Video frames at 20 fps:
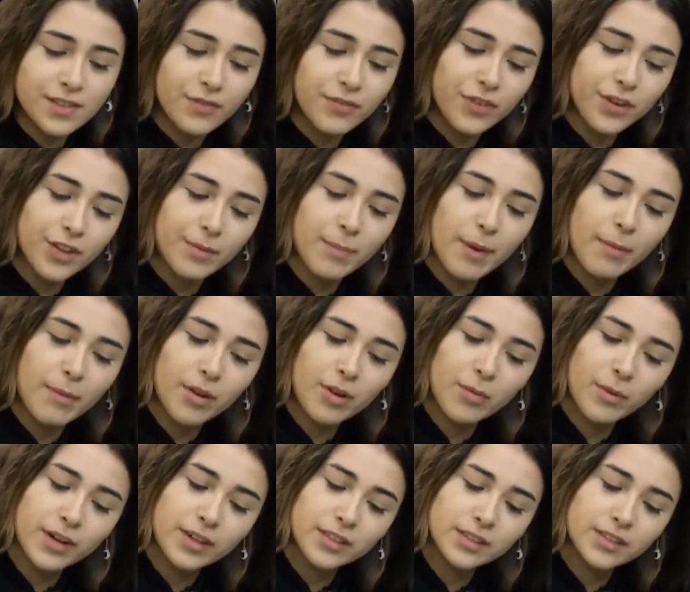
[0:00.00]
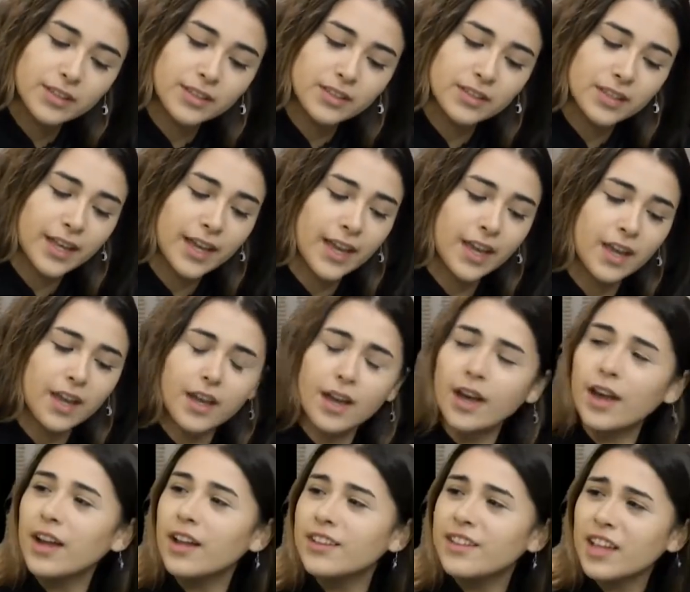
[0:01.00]
for the Public Works, like
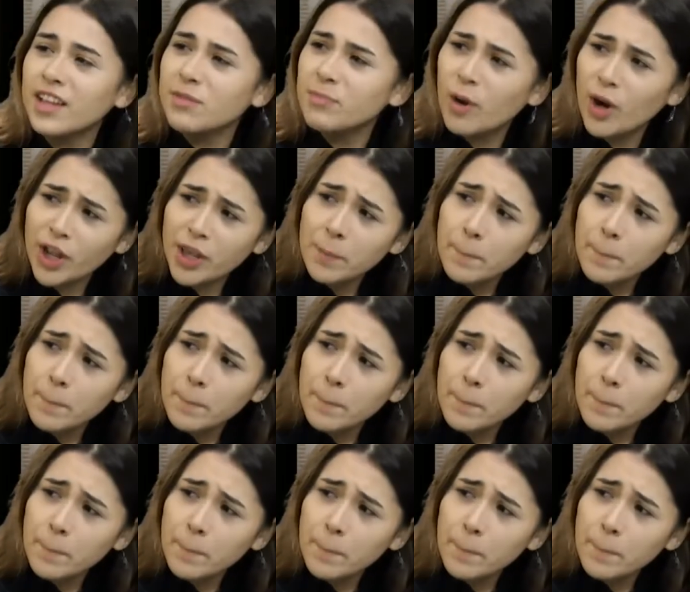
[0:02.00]
dance party?